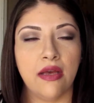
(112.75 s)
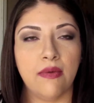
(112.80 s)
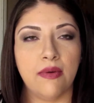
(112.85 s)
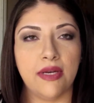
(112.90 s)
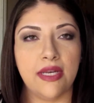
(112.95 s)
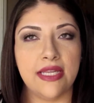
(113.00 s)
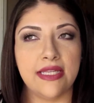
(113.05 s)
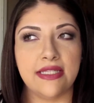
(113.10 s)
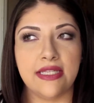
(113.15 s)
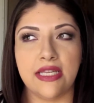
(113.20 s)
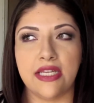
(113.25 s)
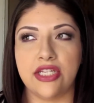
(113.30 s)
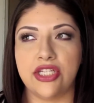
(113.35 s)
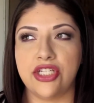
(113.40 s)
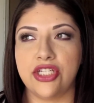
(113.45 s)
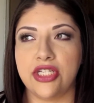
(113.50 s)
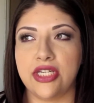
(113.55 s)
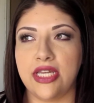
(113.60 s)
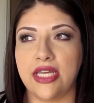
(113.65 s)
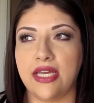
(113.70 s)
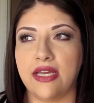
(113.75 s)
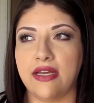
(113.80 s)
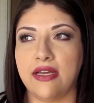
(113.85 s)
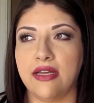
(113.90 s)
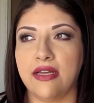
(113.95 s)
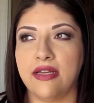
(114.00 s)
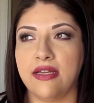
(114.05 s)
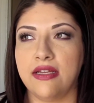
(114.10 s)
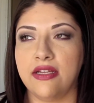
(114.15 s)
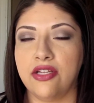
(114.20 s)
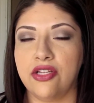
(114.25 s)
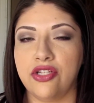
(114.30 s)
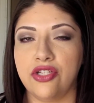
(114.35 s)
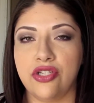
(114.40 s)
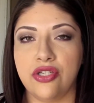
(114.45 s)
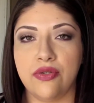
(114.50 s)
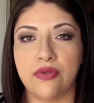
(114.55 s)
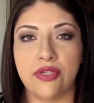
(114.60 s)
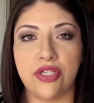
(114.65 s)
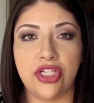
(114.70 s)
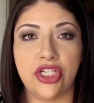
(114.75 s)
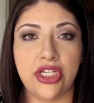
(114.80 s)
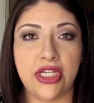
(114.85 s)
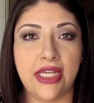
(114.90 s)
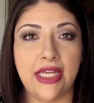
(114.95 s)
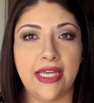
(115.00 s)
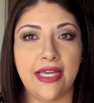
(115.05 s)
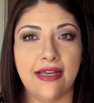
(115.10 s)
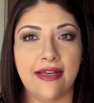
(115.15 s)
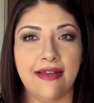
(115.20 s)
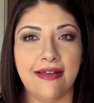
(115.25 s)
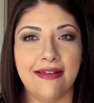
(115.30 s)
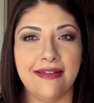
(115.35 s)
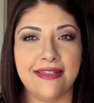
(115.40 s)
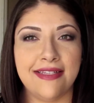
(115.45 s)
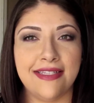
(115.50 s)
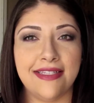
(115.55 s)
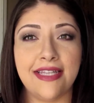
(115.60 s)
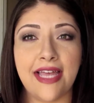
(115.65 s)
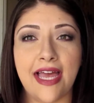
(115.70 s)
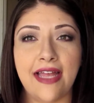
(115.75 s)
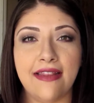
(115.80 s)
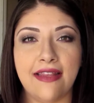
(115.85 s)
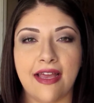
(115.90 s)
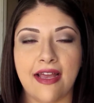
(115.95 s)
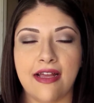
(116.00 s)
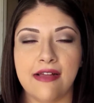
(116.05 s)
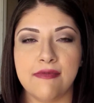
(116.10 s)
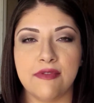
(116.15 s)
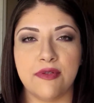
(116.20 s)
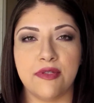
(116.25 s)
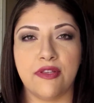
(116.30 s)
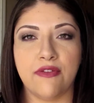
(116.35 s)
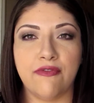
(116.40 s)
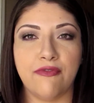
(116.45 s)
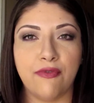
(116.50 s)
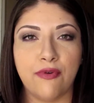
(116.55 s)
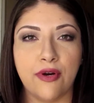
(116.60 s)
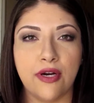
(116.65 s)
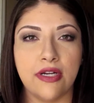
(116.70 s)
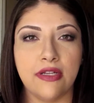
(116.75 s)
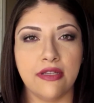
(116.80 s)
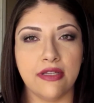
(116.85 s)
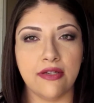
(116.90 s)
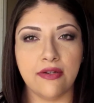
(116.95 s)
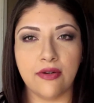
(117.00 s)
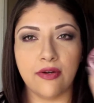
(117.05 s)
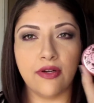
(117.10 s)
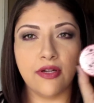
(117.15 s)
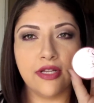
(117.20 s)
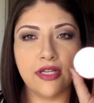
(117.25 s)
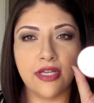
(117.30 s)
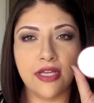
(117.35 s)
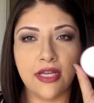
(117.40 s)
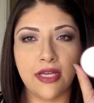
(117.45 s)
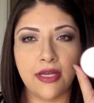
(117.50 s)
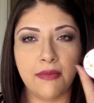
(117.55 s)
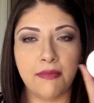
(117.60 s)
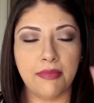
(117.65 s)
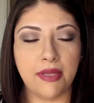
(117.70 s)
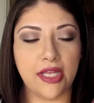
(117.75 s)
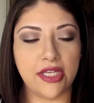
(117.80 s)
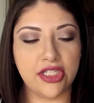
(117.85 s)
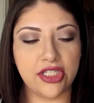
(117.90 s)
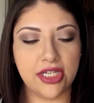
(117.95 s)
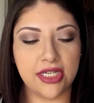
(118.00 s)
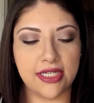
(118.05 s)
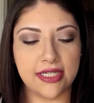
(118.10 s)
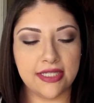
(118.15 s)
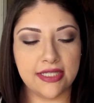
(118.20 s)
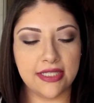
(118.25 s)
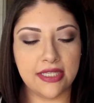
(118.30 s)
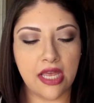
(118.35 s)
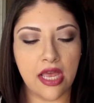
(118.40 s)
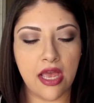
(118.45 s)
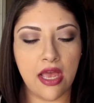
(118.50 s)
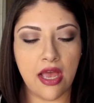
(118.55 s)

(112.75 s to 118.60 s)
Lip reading: what is it, Chic to Cheek set that comes with the 4 little blushes.